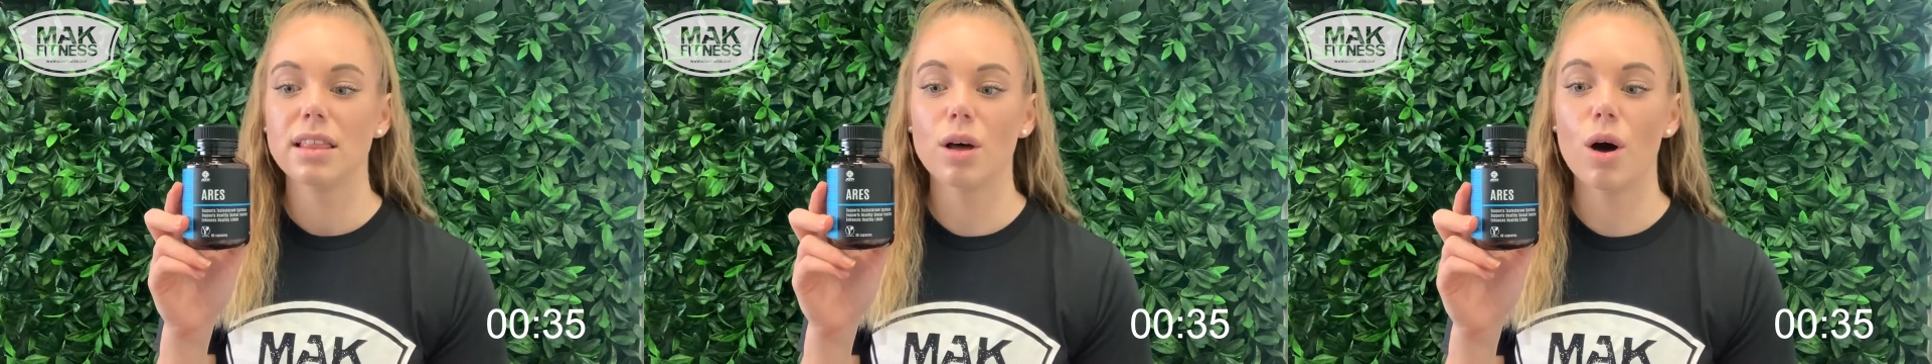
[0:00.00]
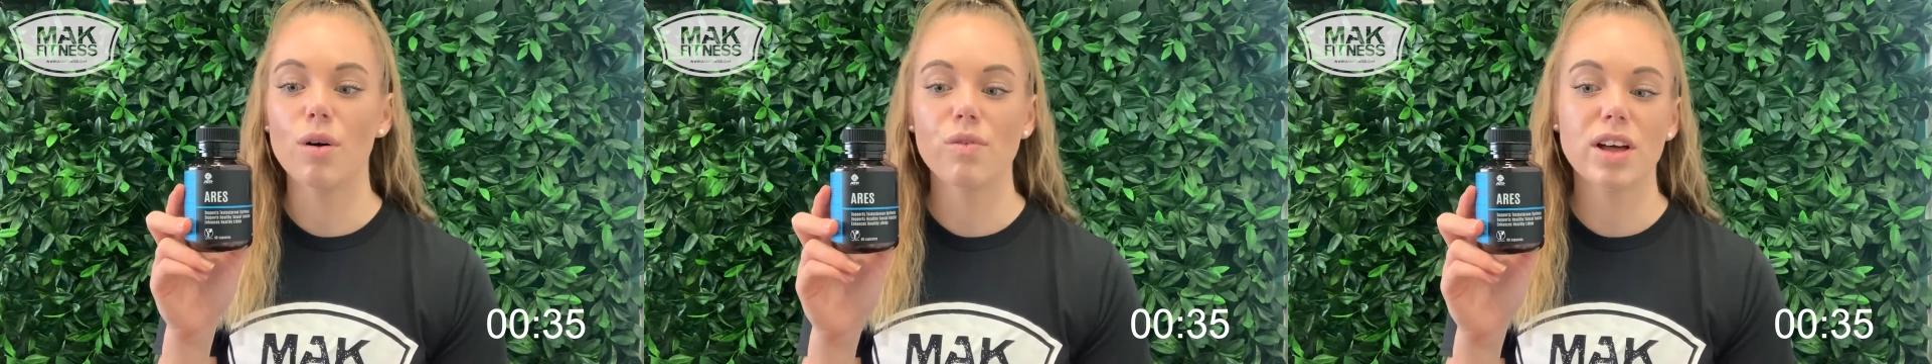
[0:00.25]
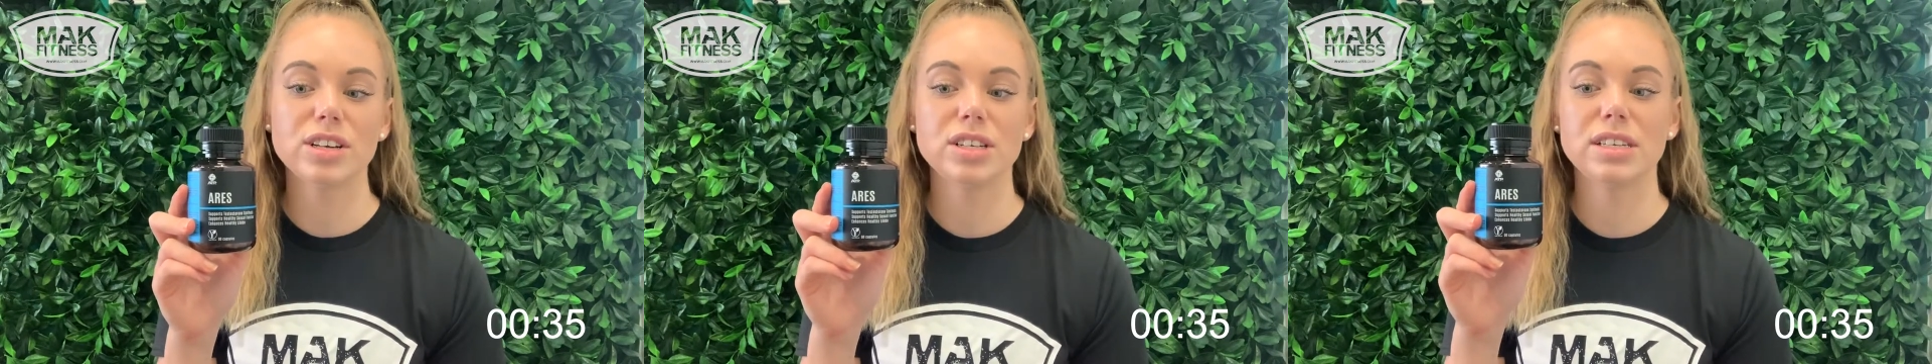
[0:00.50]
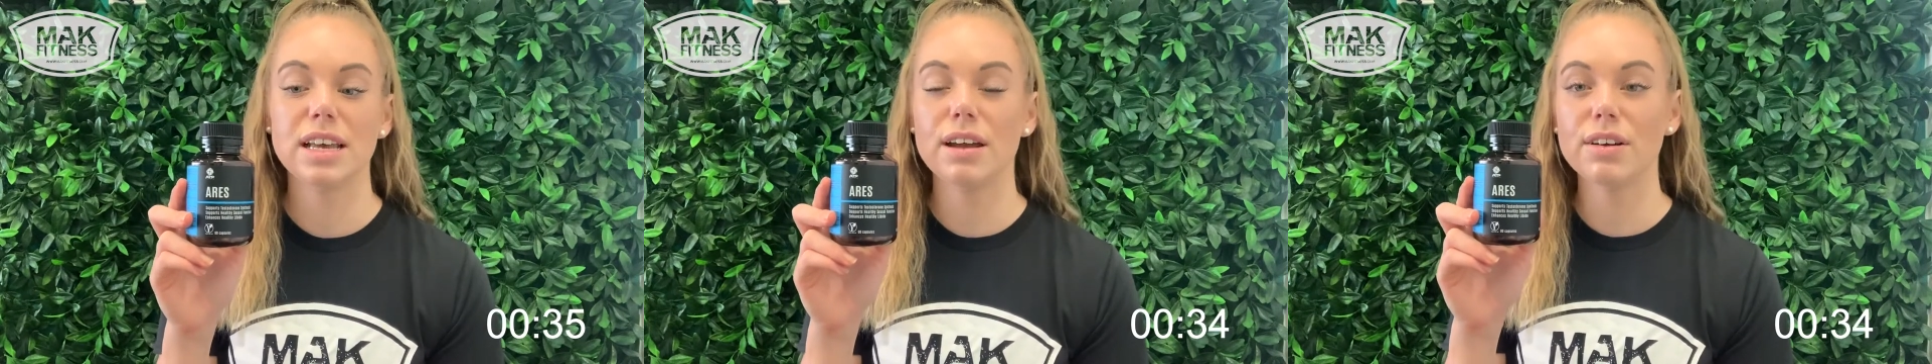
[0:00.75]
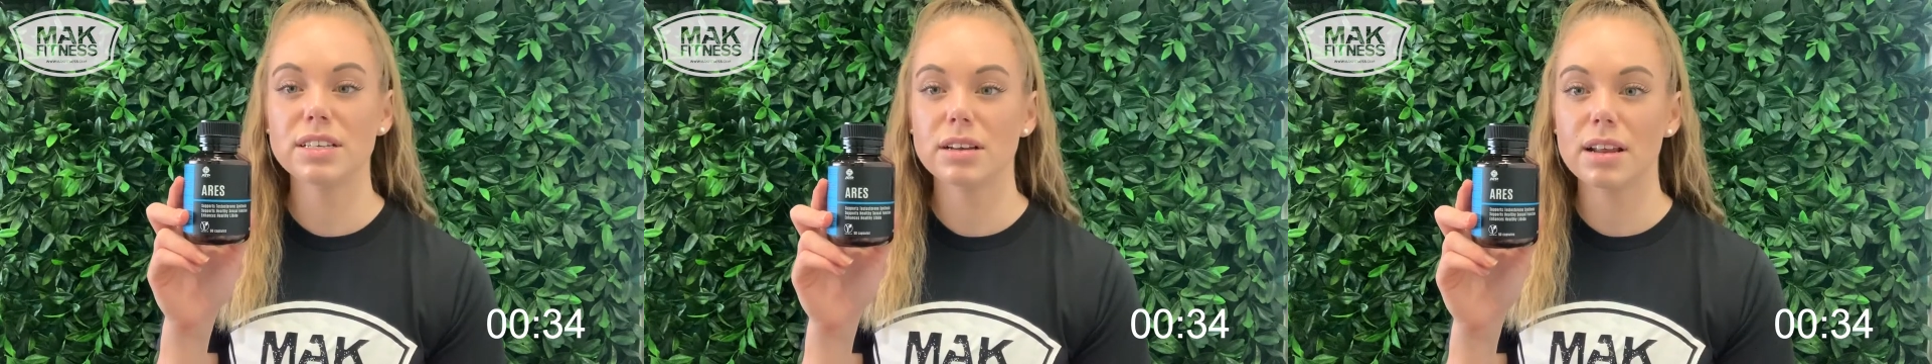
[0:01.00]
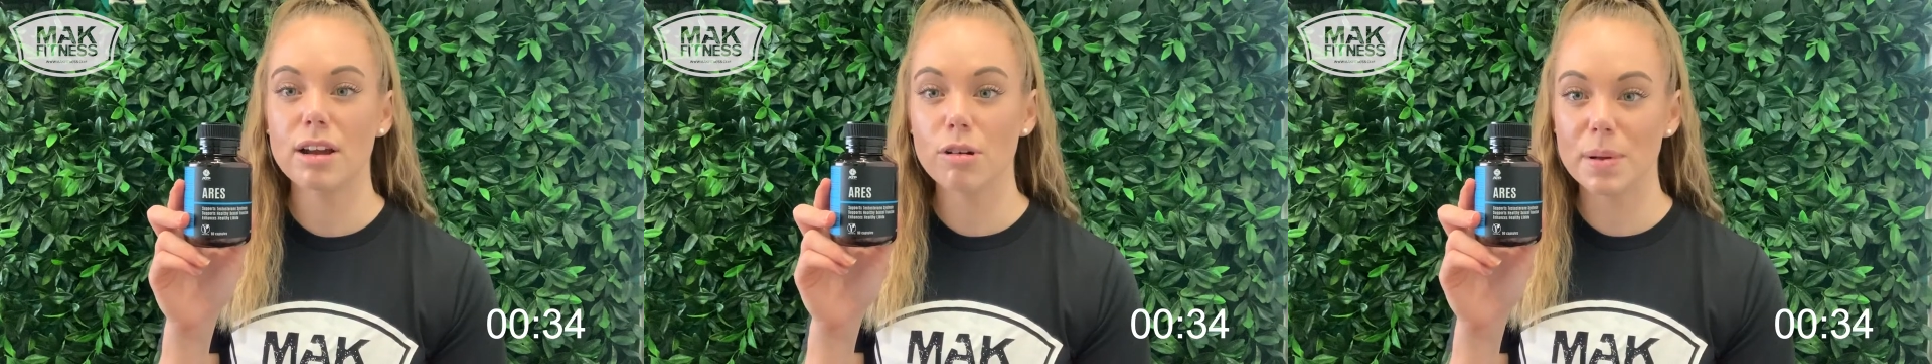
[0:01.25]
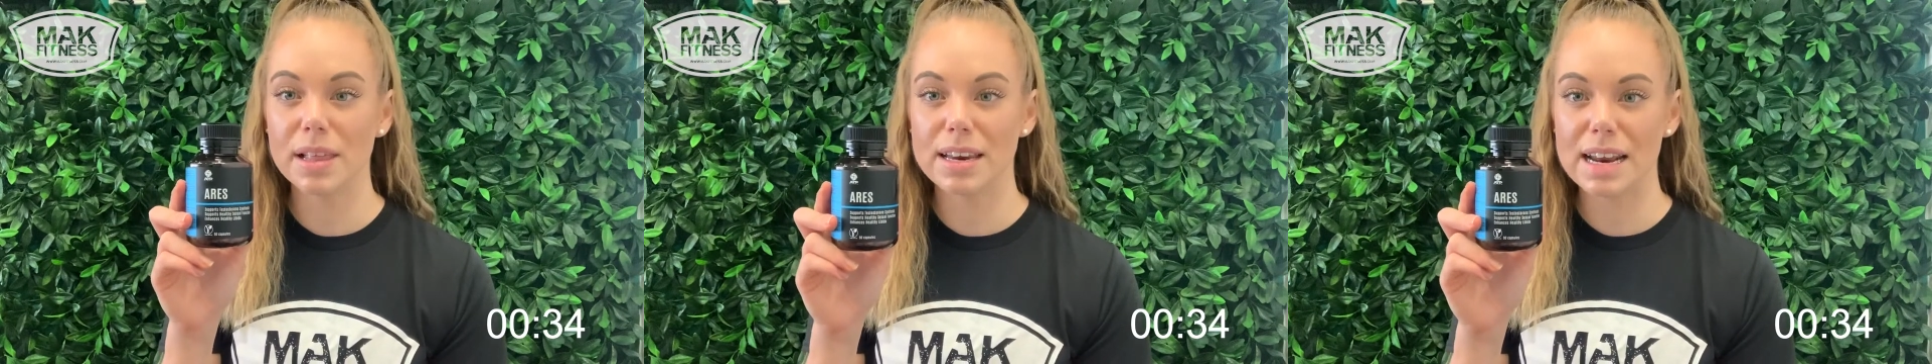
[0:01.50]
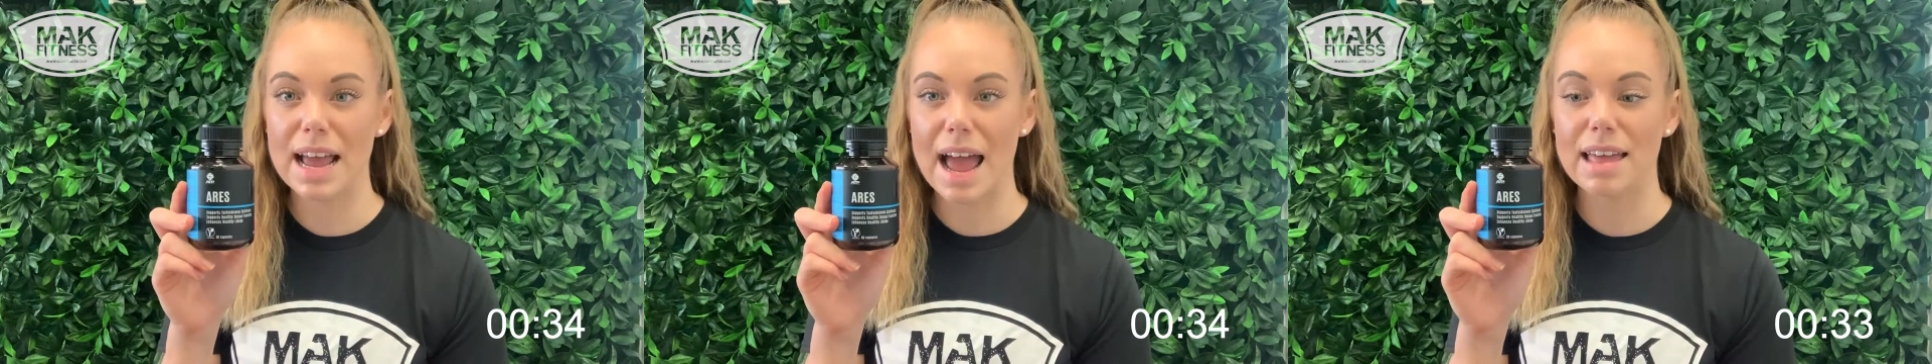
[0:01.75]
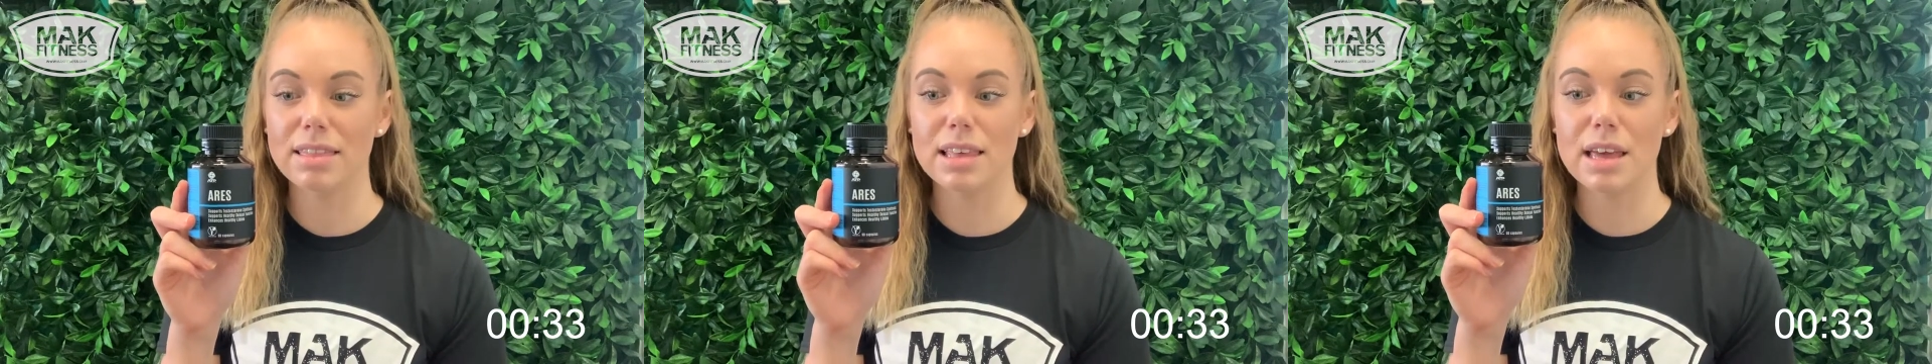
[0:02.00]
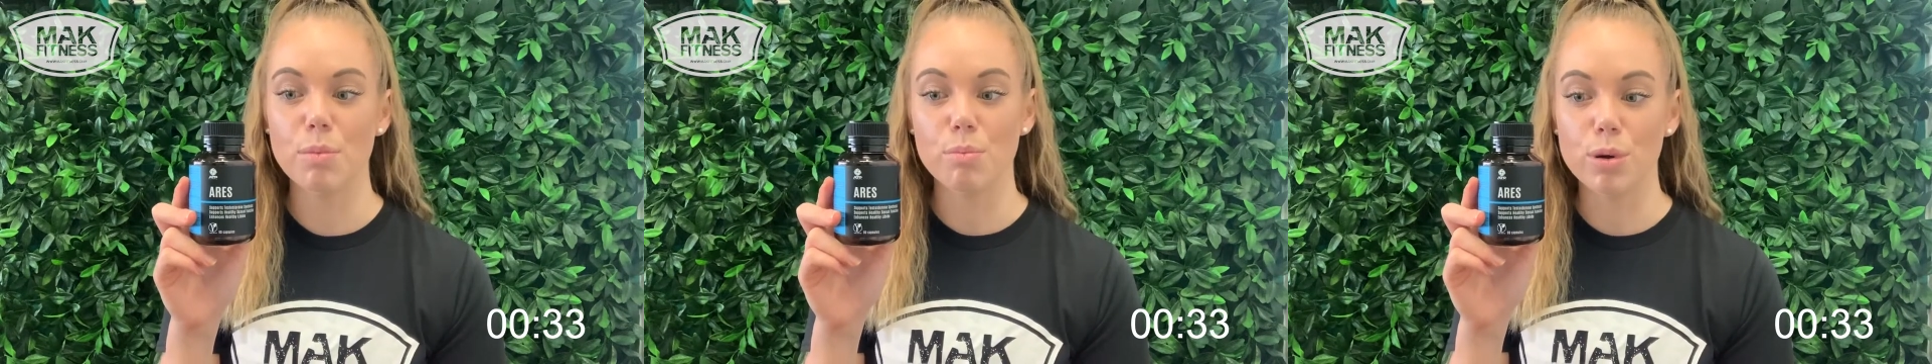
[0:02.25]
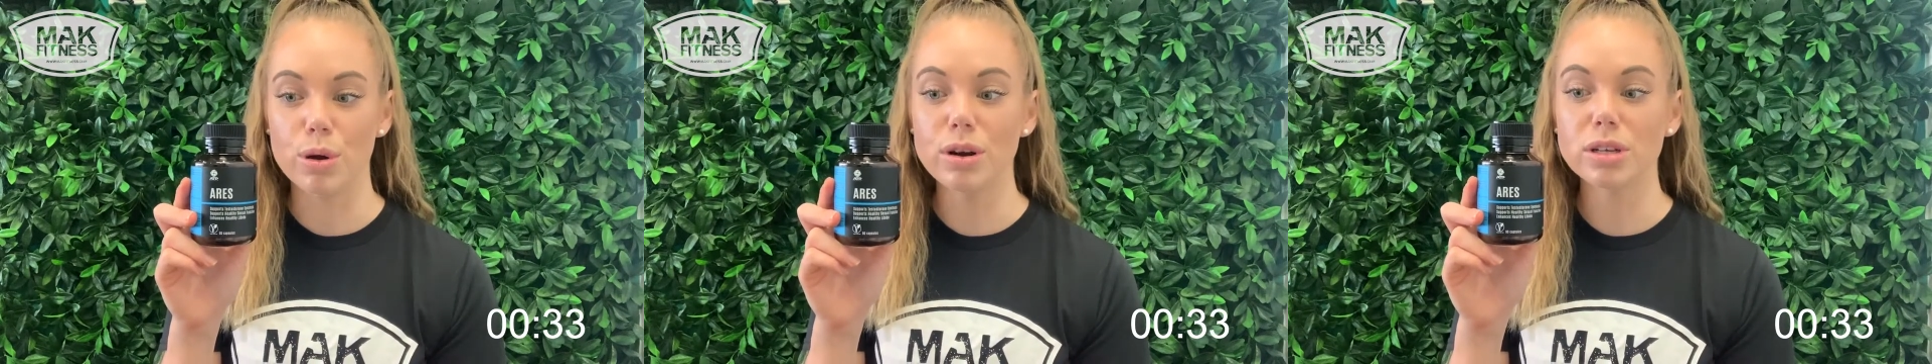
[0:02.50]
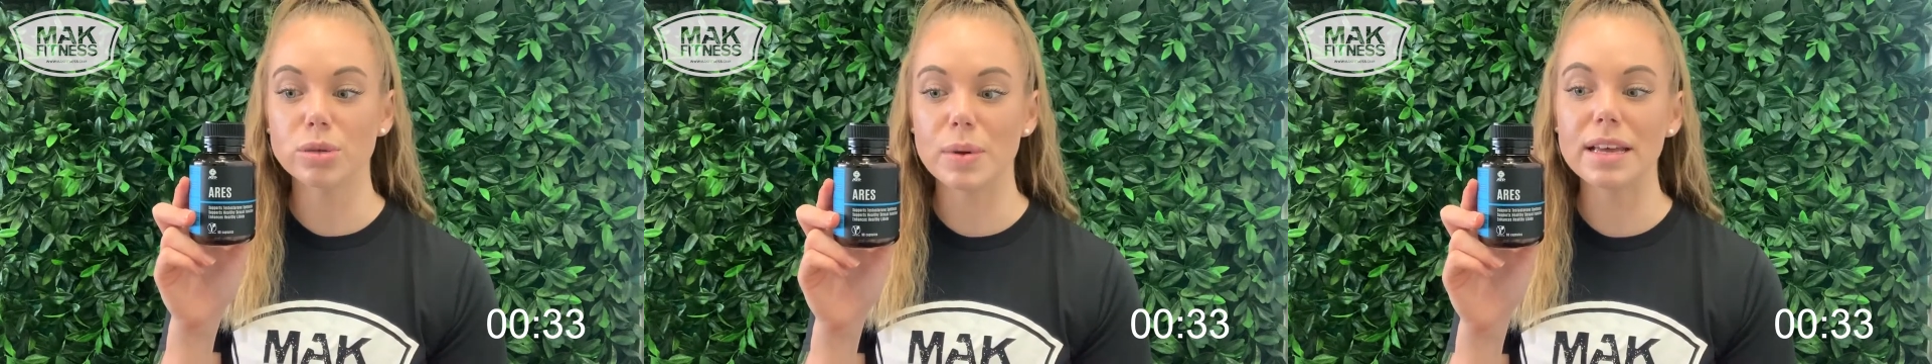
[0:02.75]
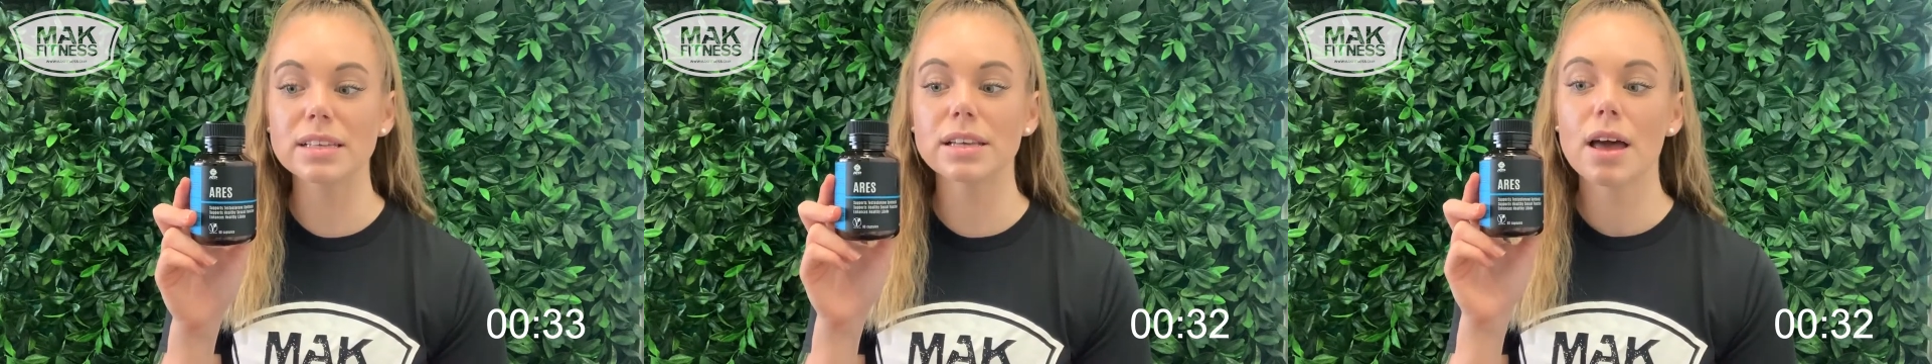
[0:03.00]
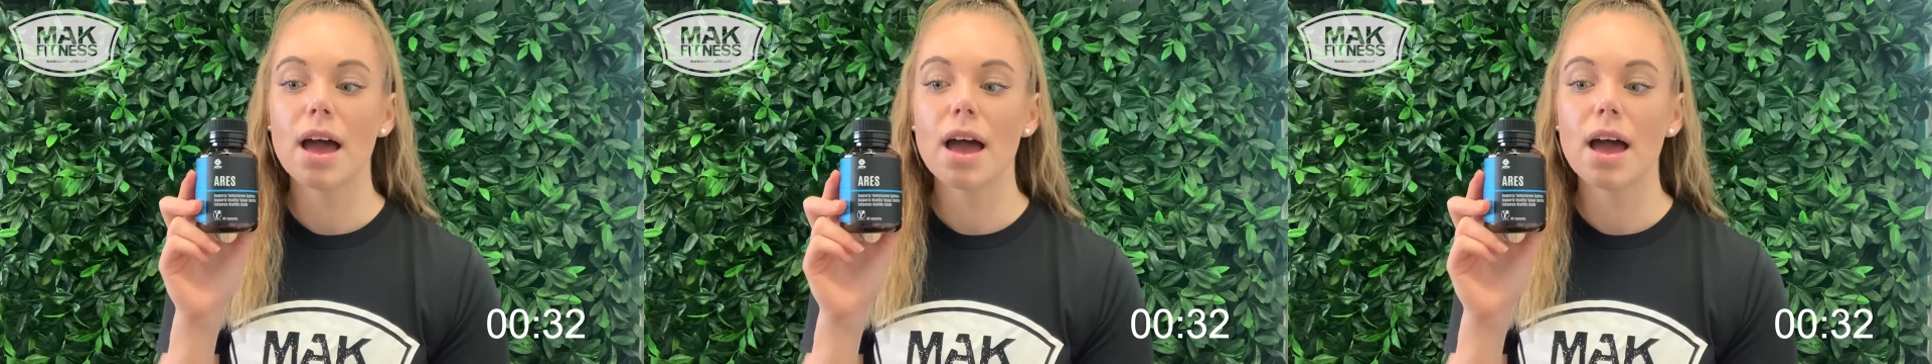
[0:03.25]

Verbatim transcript: the hot flushes, the irritability, and the mood swings.